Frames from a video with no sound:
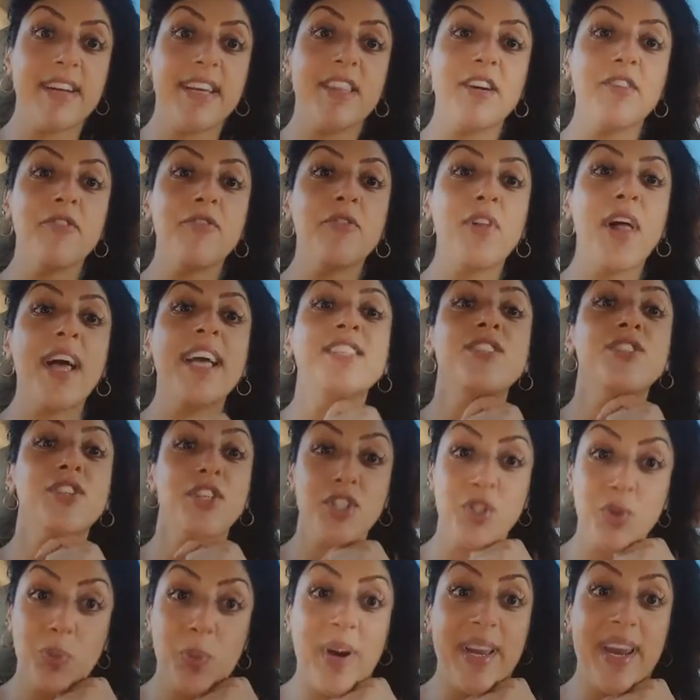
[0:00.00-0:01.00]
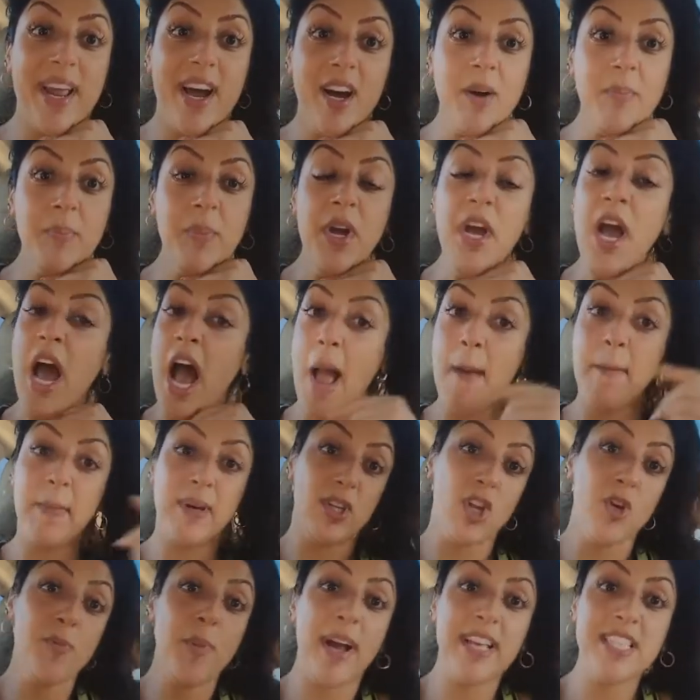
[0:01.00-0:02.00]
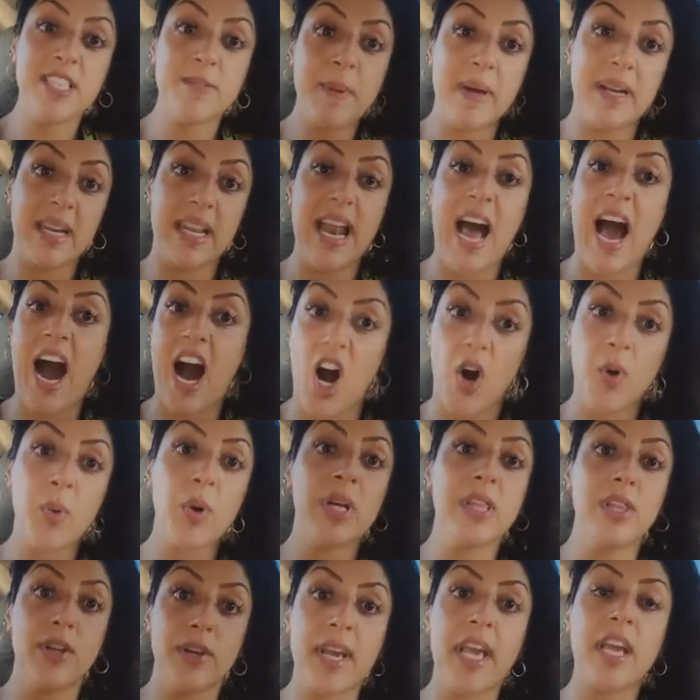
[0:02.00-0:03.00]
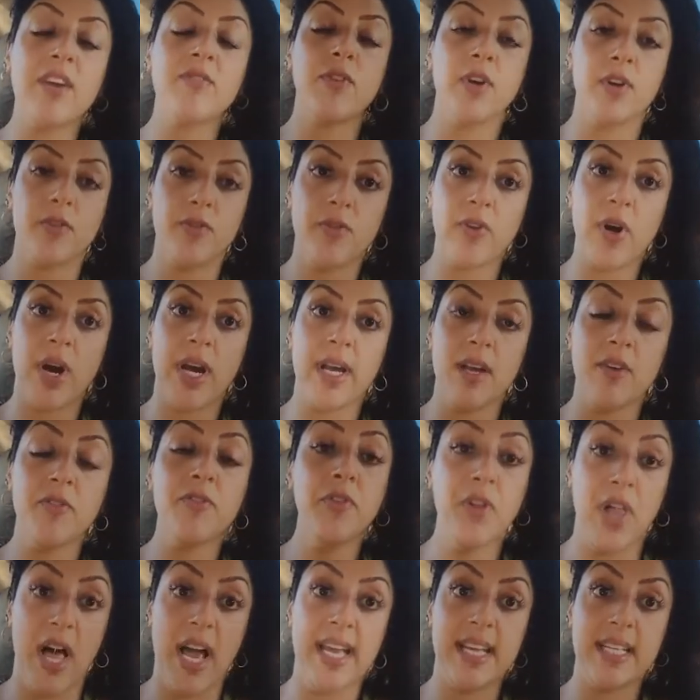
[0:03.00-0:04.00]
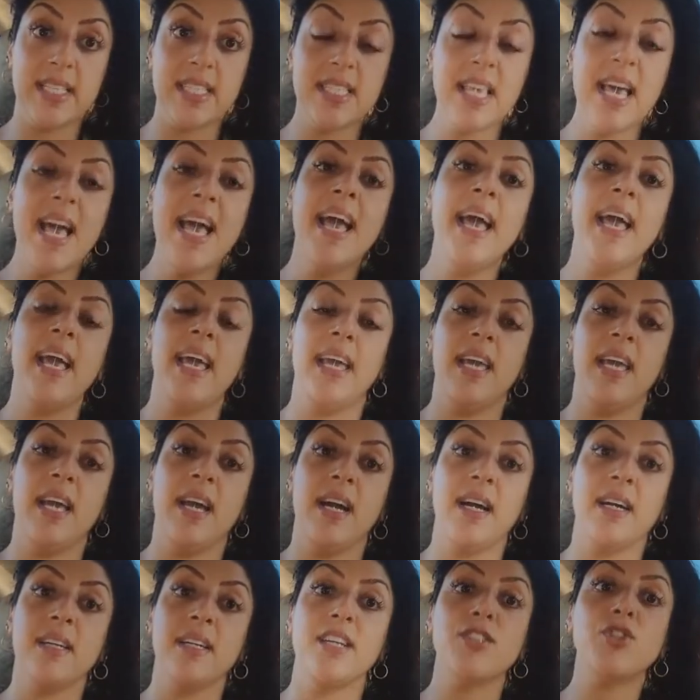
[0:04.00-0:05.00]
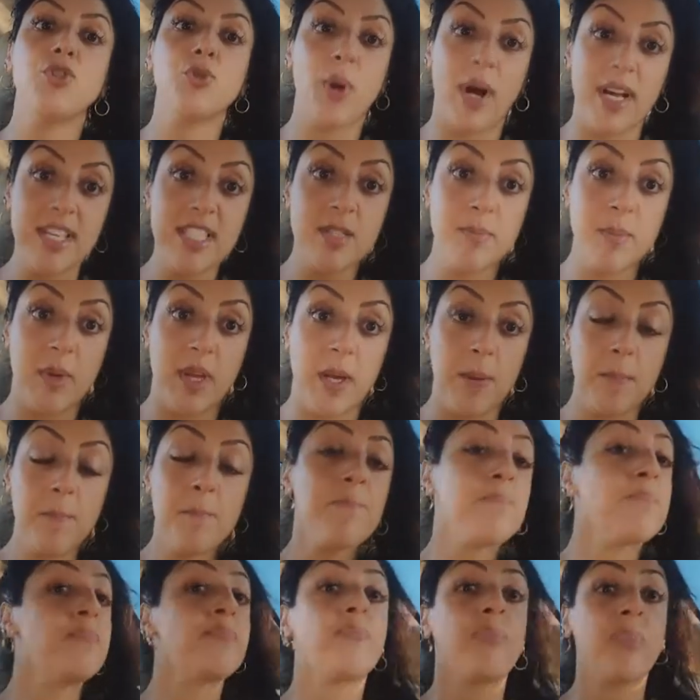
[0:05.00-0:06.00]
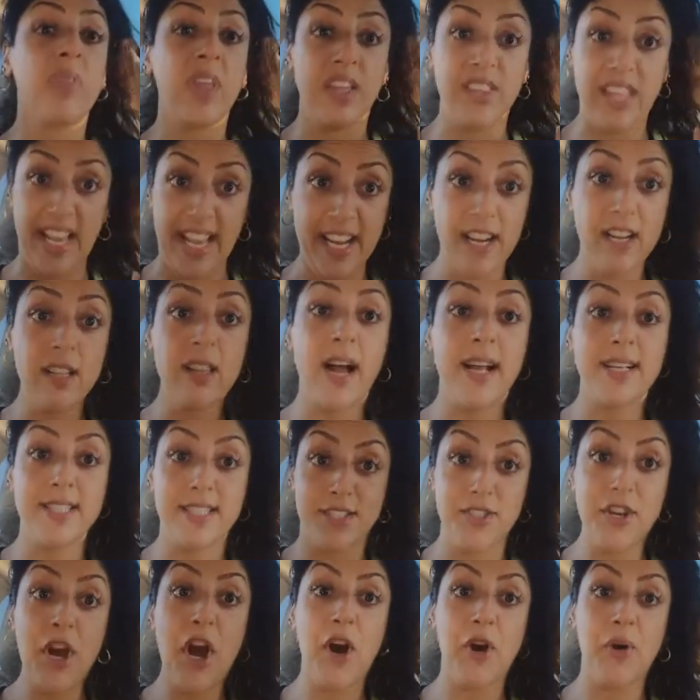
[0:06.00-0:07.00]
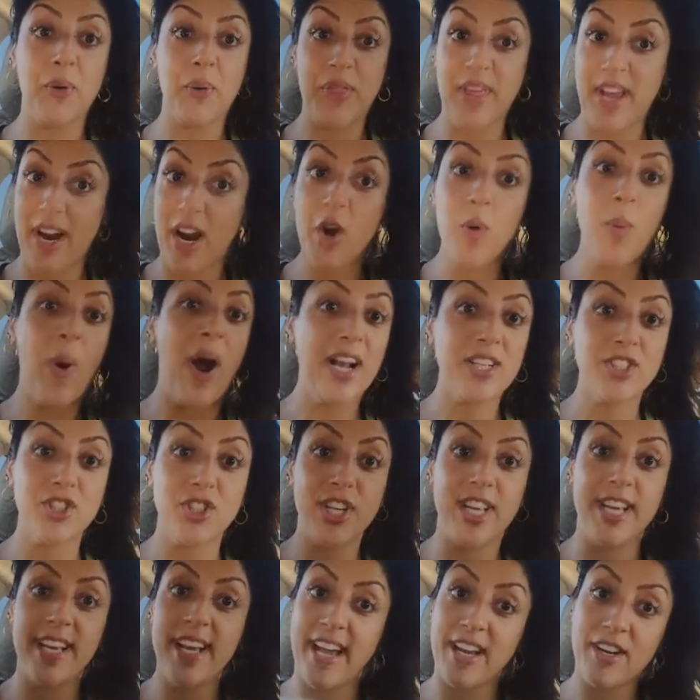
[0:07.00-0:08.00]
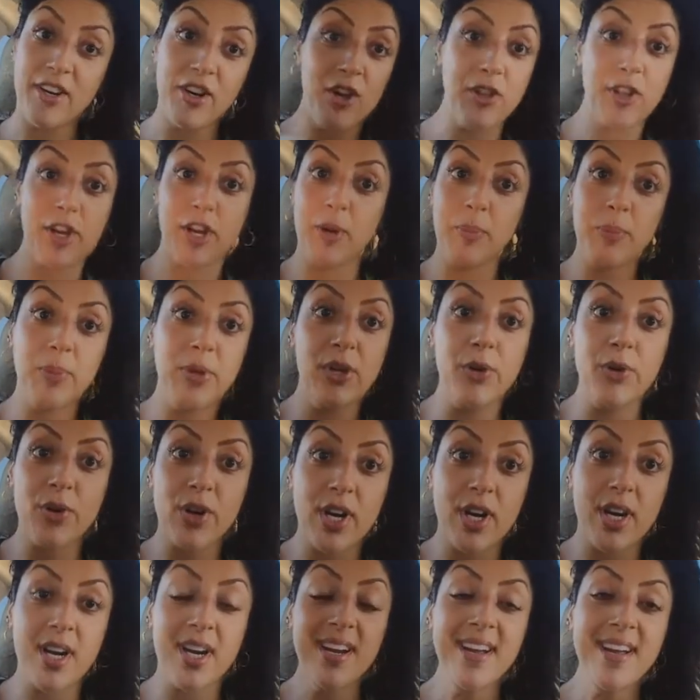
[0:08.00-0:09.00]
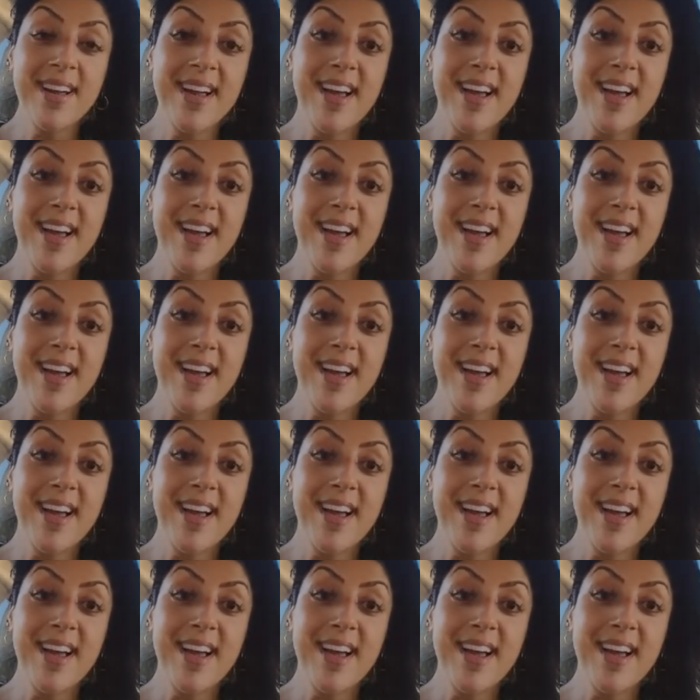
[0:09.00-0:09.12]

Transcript: the flight just went up. I mean, you might spend an hour looking for flights, and trust me, the airlines know. They are watching. I don't know, the computer